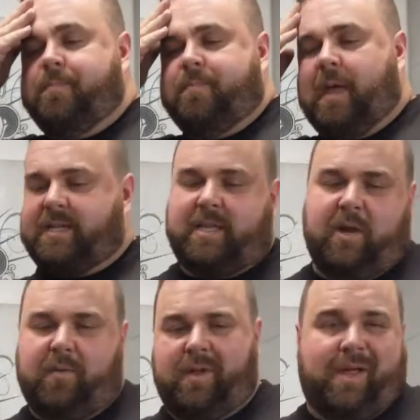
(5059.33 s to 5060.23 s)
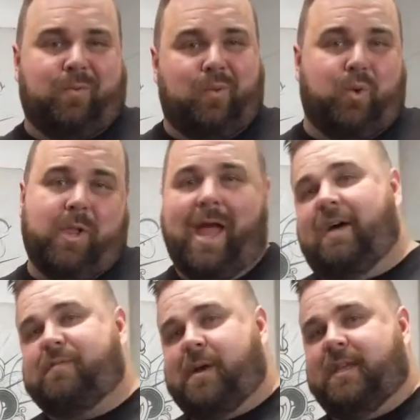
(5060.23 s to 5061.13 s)
that's the only rule I
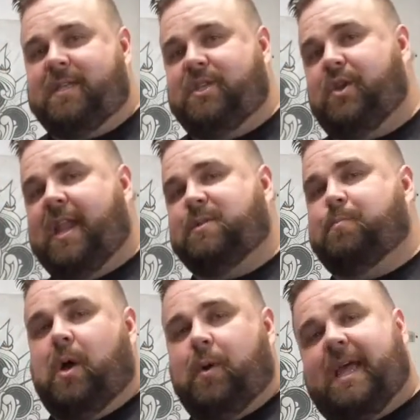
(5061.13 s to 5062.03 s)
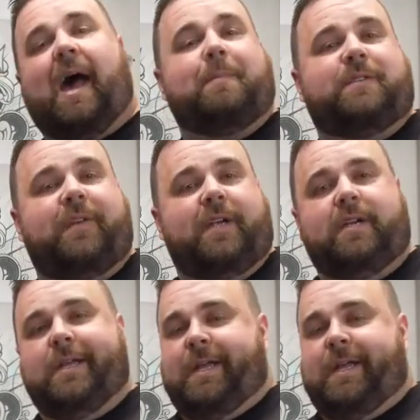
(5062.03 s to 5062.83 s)
have about this, is you can't just blow it to atmosphere.